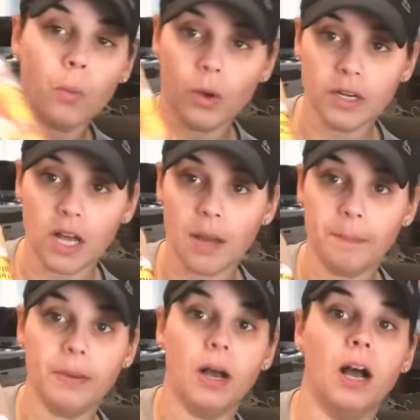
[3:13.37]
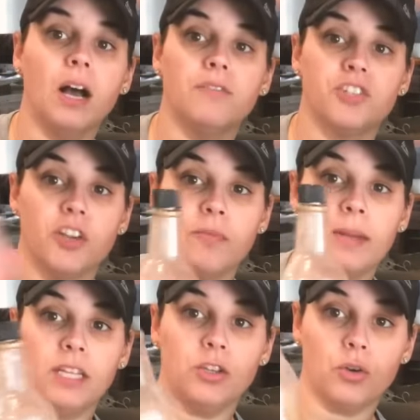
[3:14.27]
1 cup of Chef
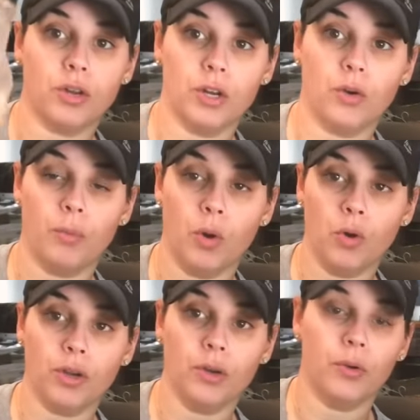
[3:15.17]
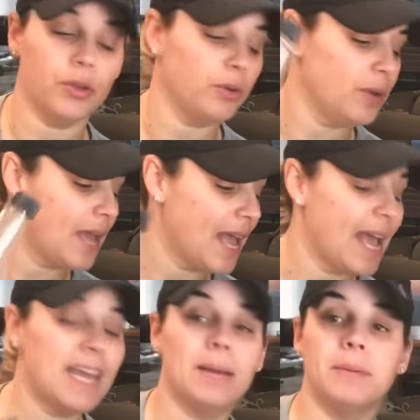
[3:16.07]
Benito mojo criollo.
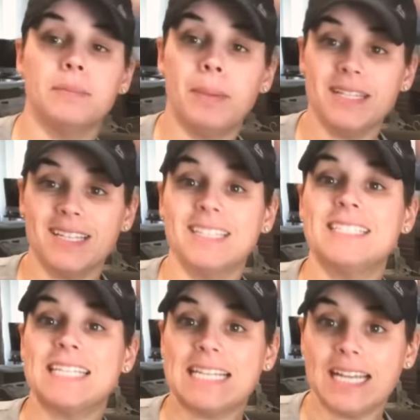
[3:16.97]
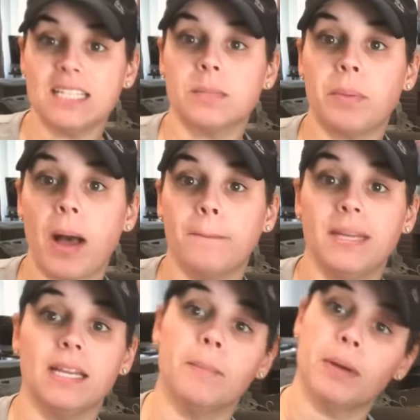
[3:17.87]
And I'm going to basically deglaze the pot,
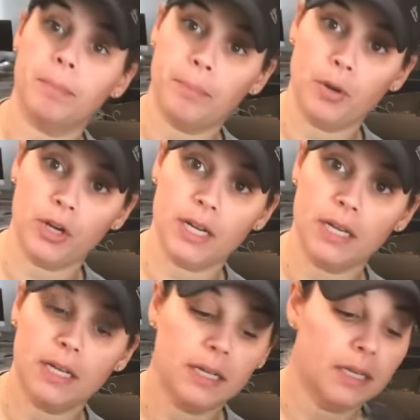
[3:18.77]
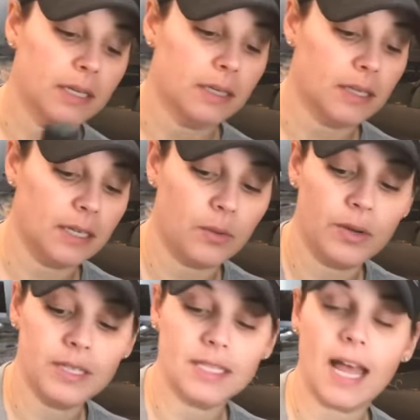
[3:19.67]
meaning I'm going to put the
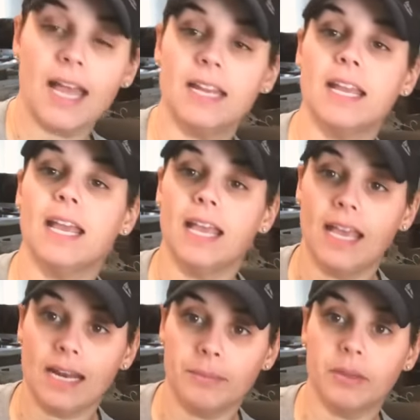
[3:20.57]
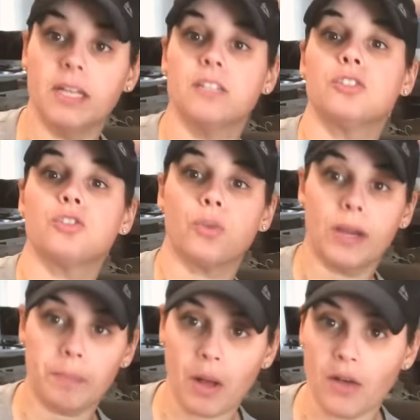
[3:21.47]
liquid inside, and I'm going to
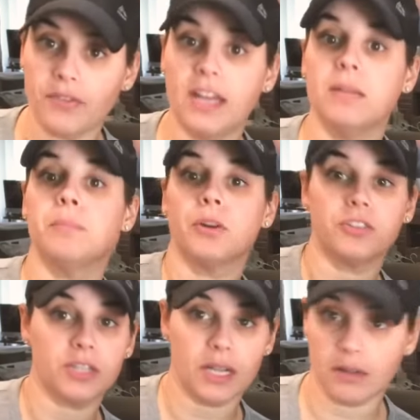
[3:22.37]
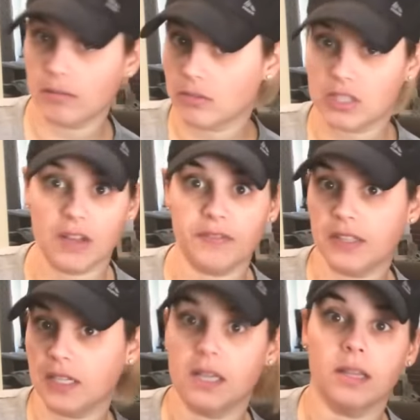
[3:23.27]
scrape off any burnt stuff
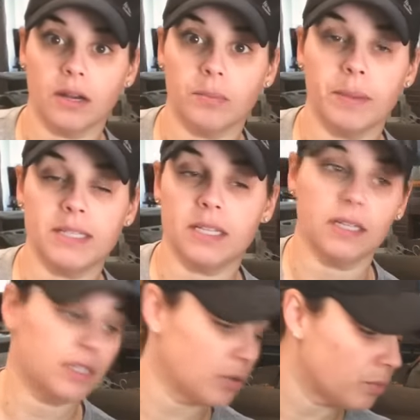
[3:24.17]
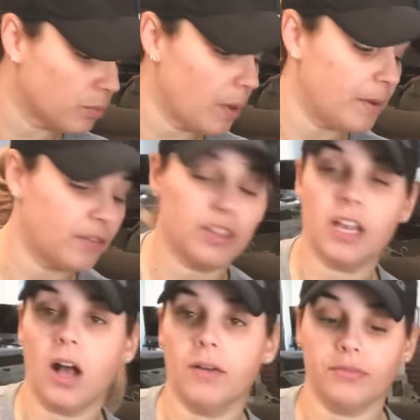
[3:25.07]
that's in there, basically to rub
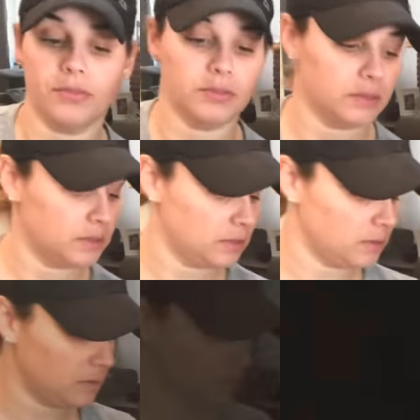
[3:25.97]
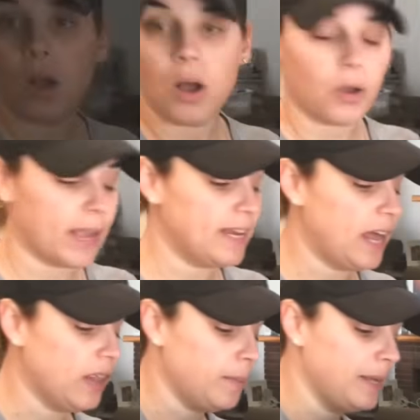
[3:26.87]
everything off. Okay,
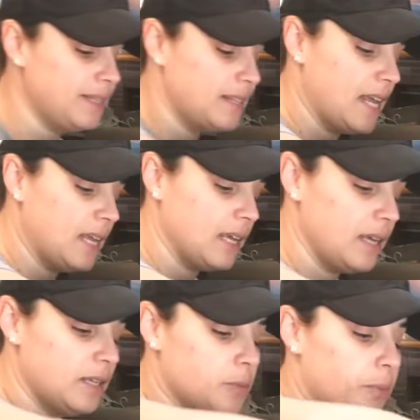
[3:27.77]
now that my steak is